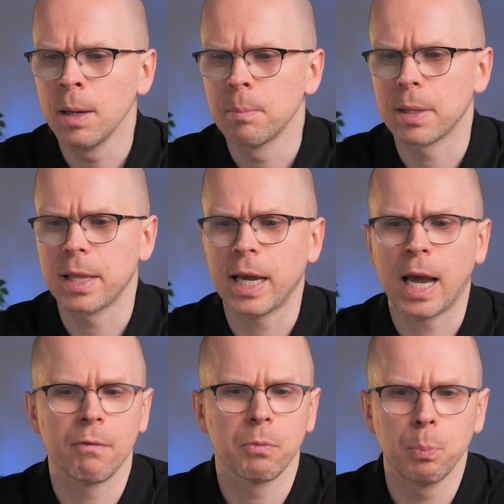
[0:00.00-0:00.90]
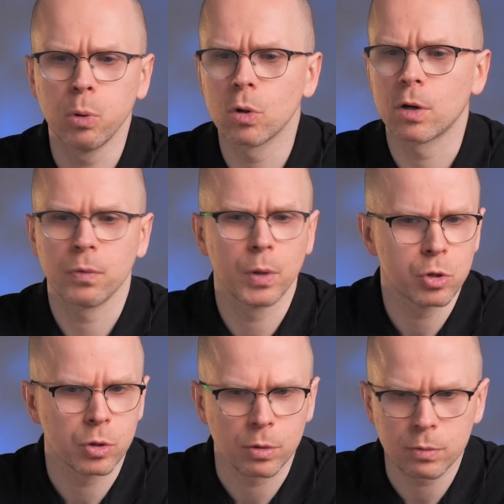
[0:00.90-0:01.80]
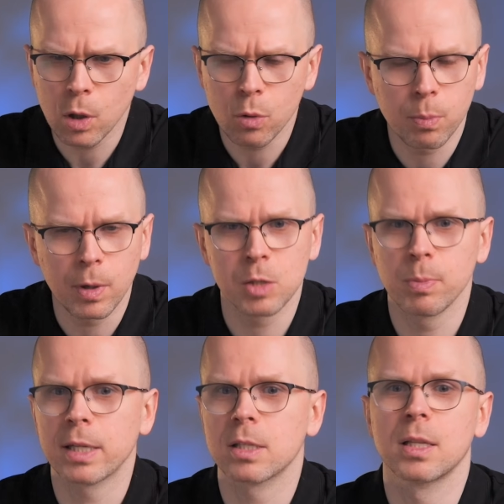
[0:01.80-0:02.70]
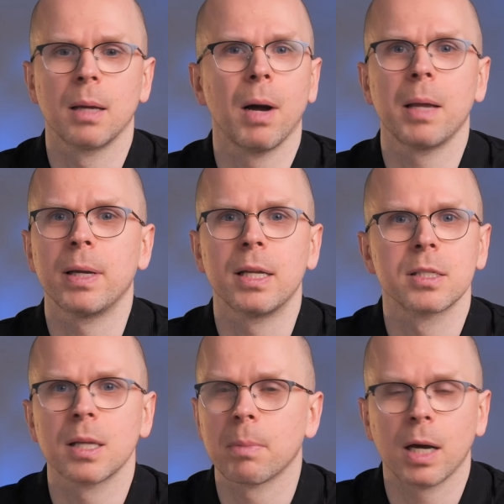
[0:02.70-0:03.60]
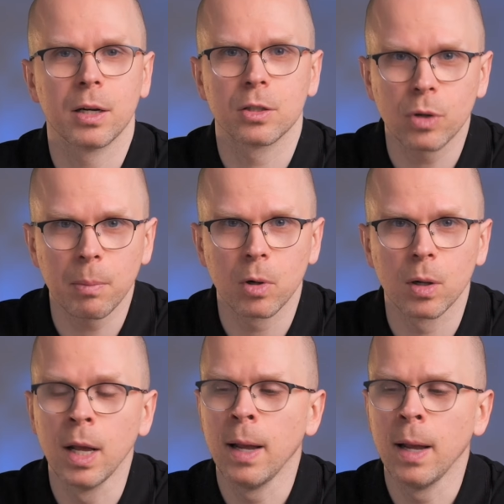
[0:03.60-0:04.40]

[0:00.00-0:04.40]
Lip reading: but they have poor future growth prospects, they might be in some kind of trouble,